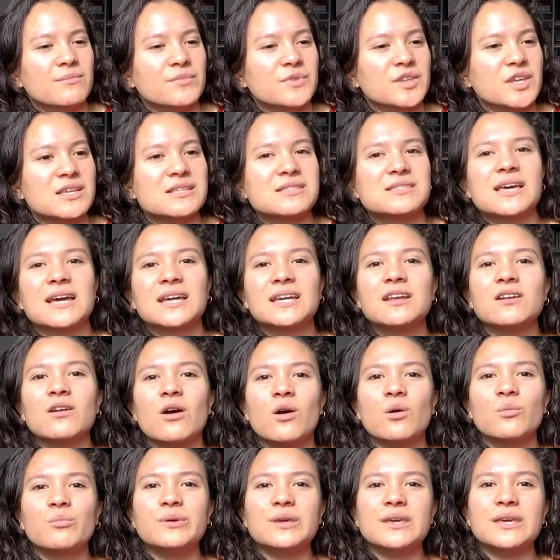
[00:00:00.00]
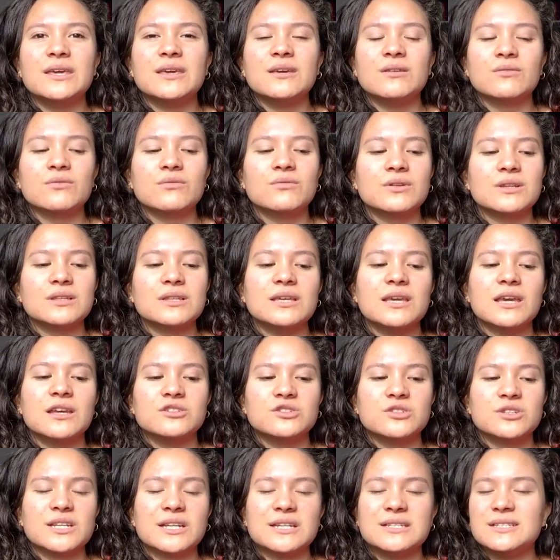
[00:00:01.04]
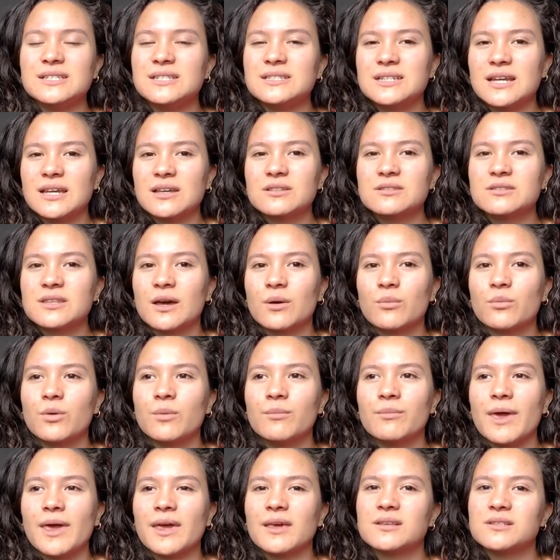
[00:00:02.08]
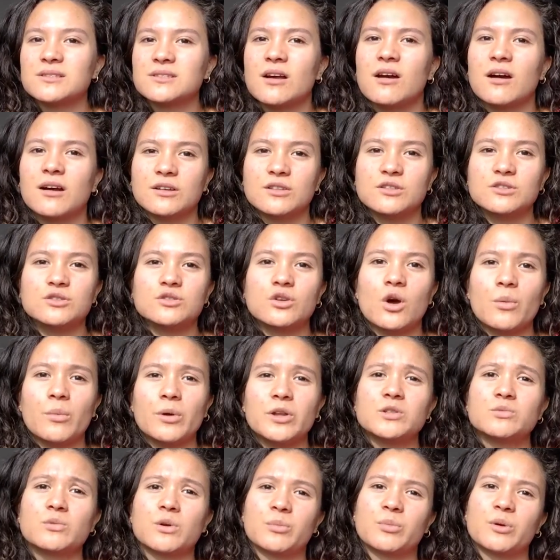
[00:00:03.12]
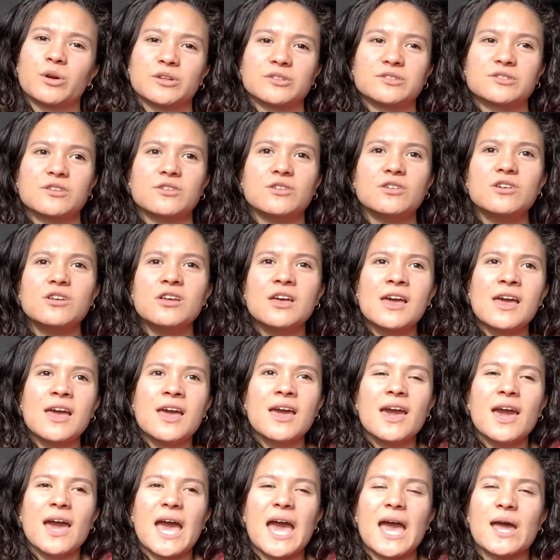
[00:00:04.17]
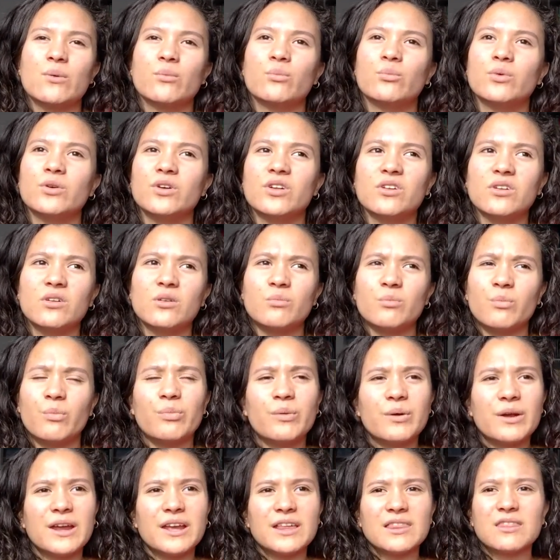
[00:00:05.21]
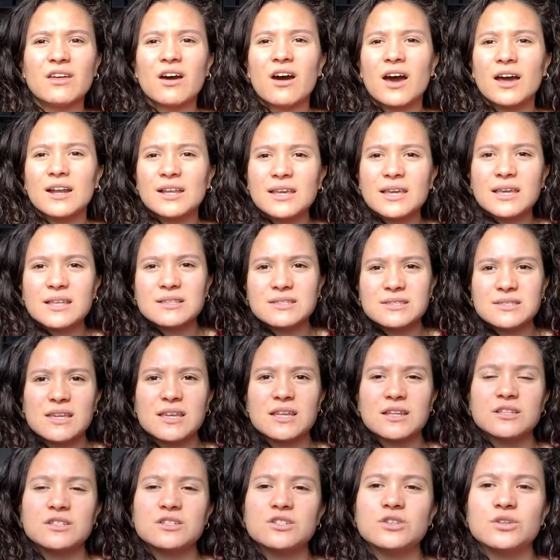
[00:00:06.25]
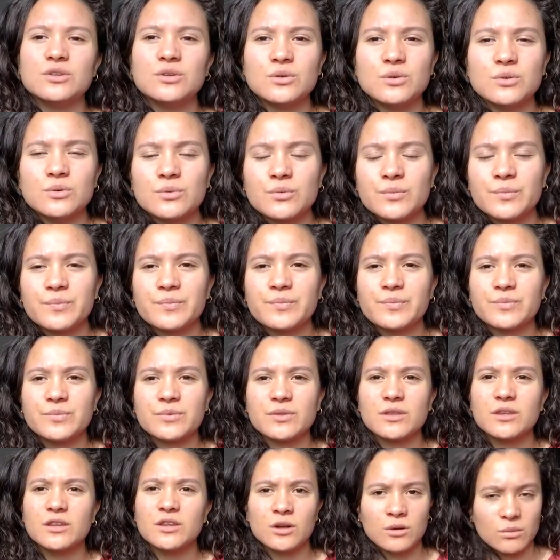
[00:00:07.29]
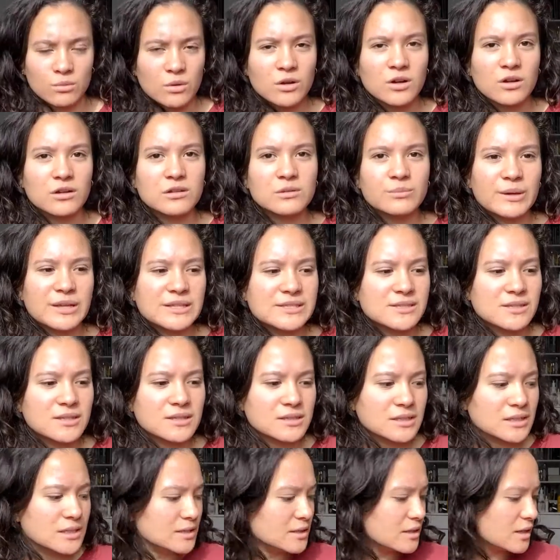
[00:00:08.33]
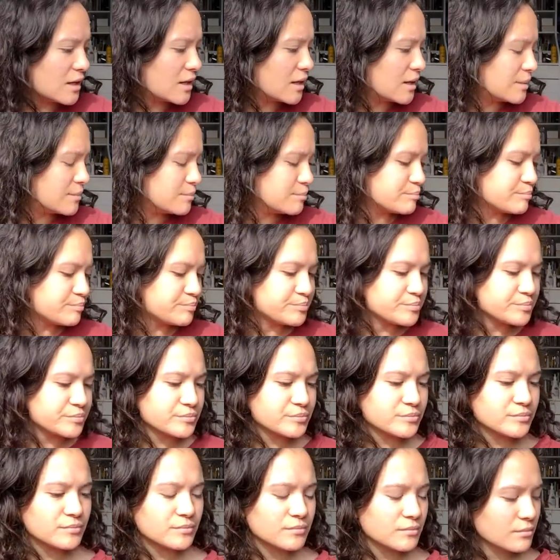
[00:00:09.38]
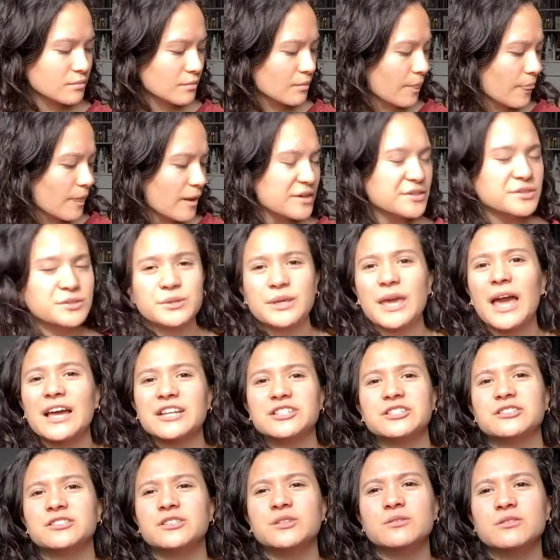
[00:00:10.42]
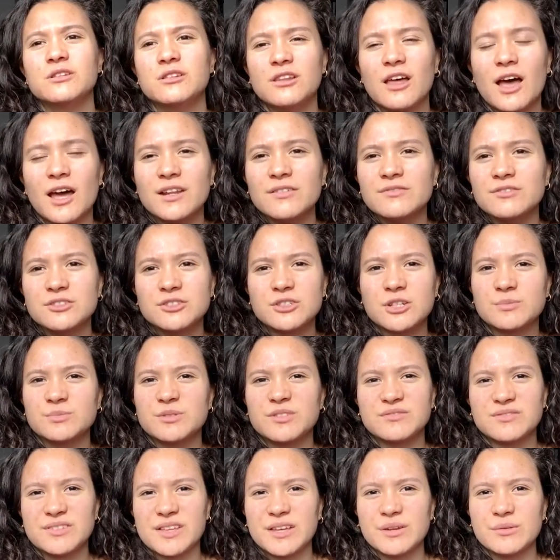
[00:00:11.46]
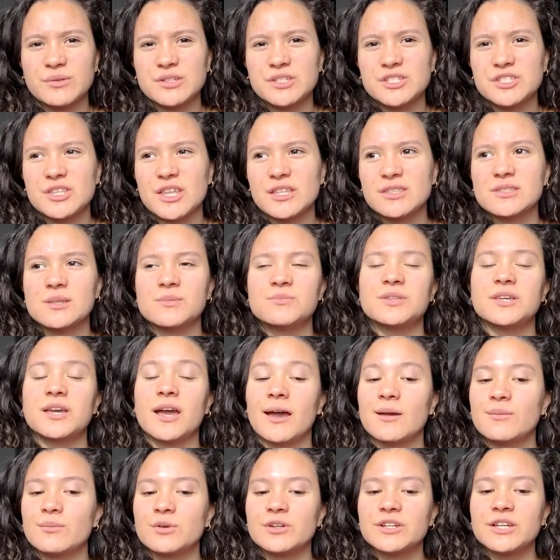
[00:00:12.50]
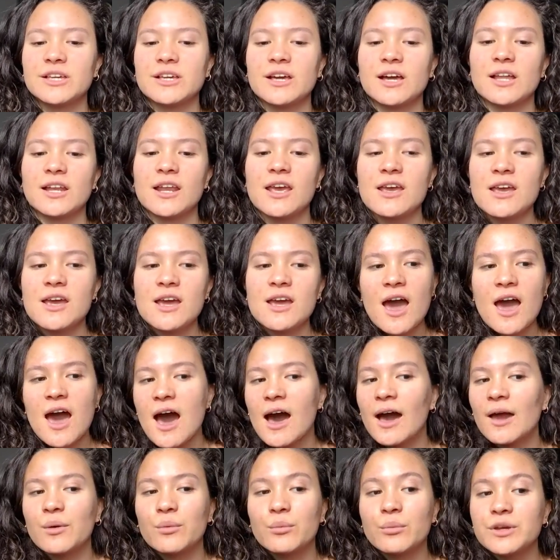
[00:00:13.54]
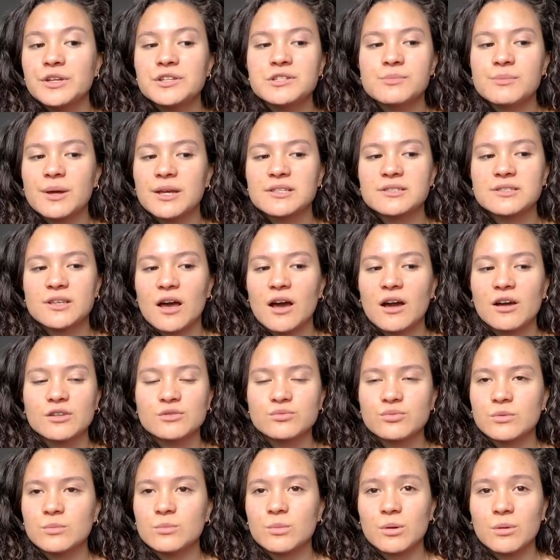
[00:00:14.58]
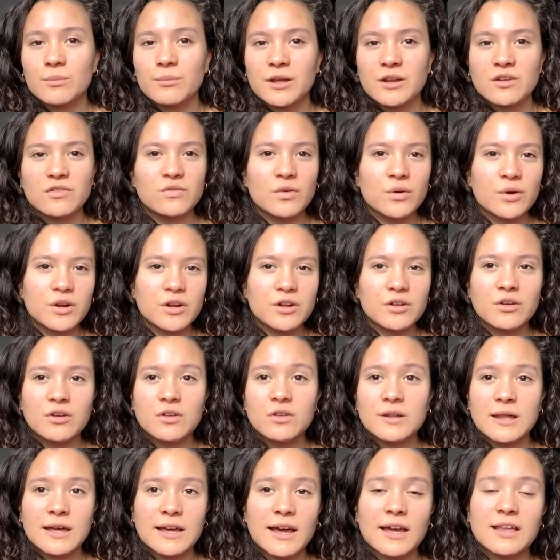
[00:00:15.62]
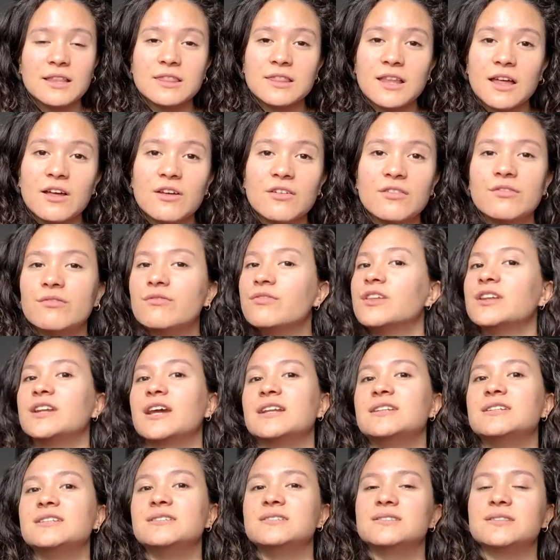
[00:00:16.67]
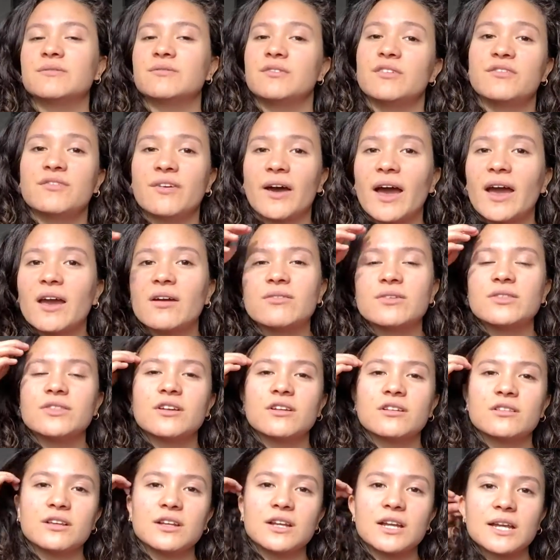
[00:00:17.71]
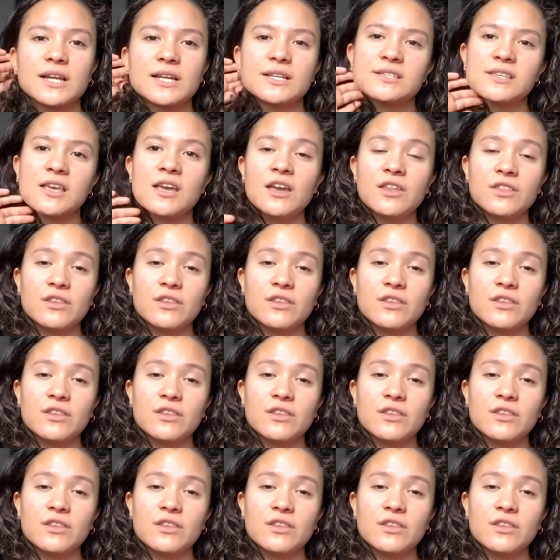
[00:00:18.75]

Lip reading: Because that can all be really intricate details that will make a song so much more personal and will bring the audience into your world, basically. So yeah, just use a lot of descriptive language. That's something I'm working on. I wish my songs were more metaphorical. Like, I love the 1975 and their lyrics.